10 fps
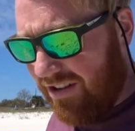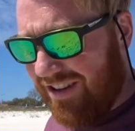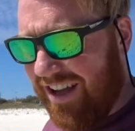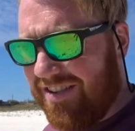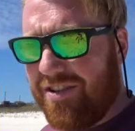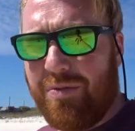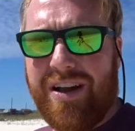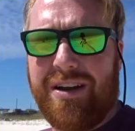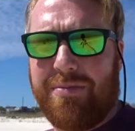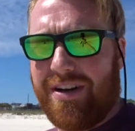little gusts of
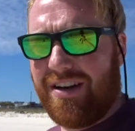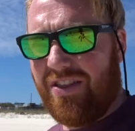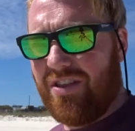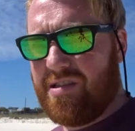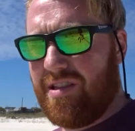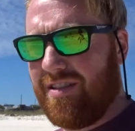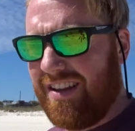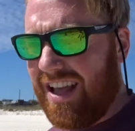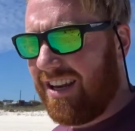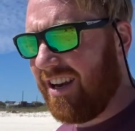wind, but nothing
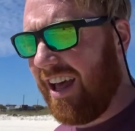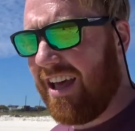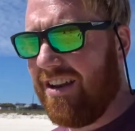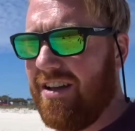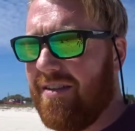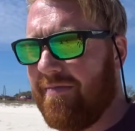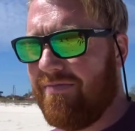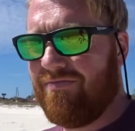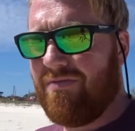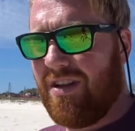sustained, and I had,
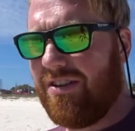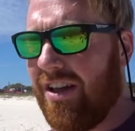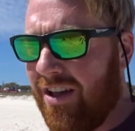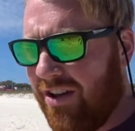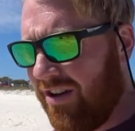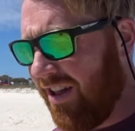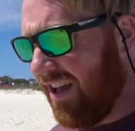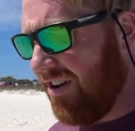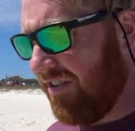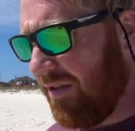Tegan couldn't
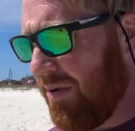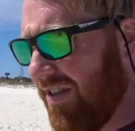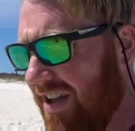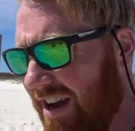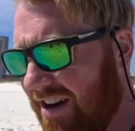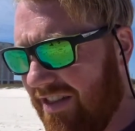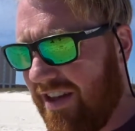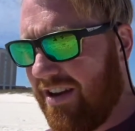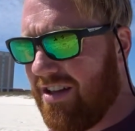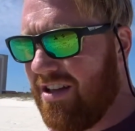get hers up in the air, and then